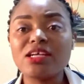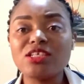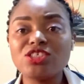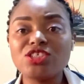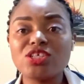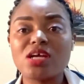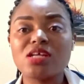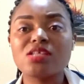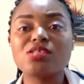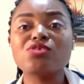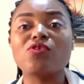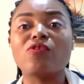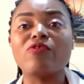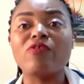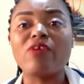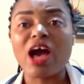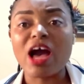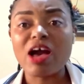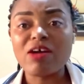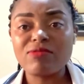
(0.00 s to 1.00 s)
chance of
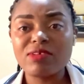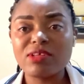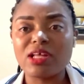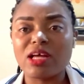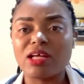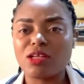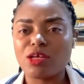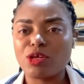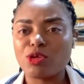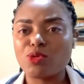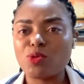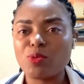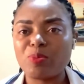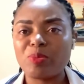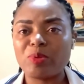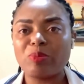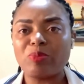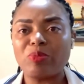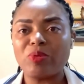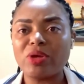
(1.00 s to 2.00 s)
having an
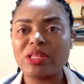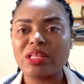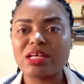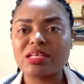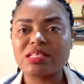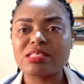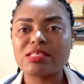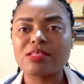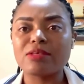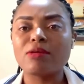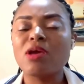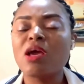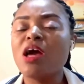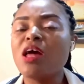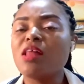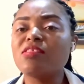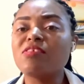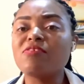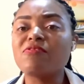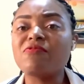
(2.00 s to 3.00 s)
ectopic pregnancy.
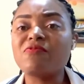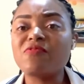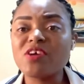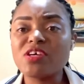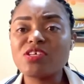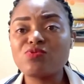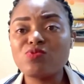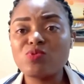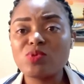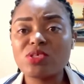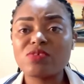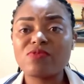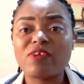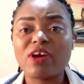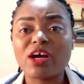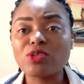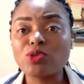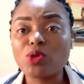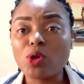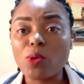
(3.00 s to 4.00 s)
The first risk
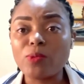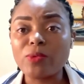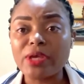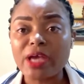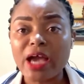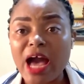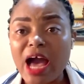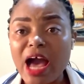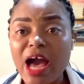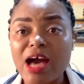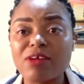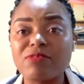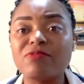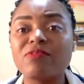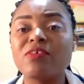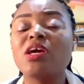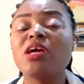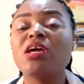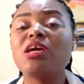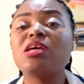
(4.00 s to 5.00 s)
factor we have
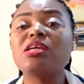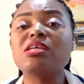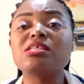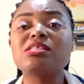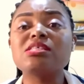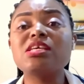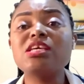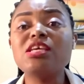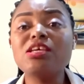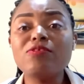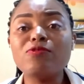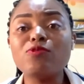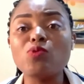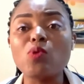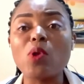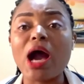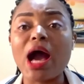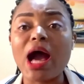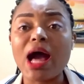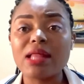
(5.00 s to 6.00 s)
is if you
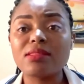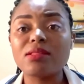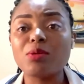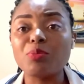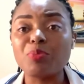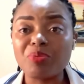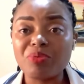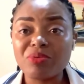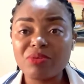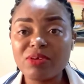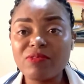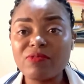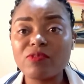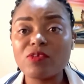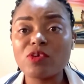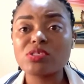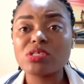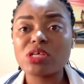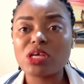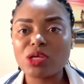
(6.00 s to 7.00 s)
had a
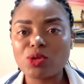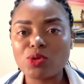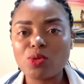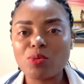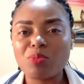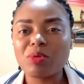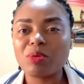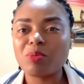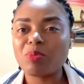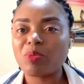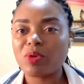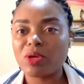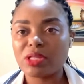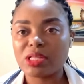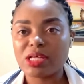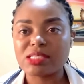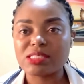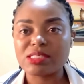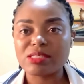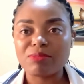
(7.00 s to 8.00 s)
previous ectopic
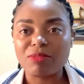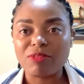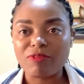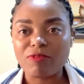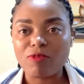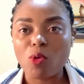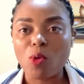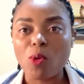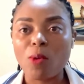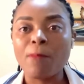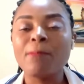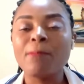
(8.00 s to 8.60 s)
pregnancy before.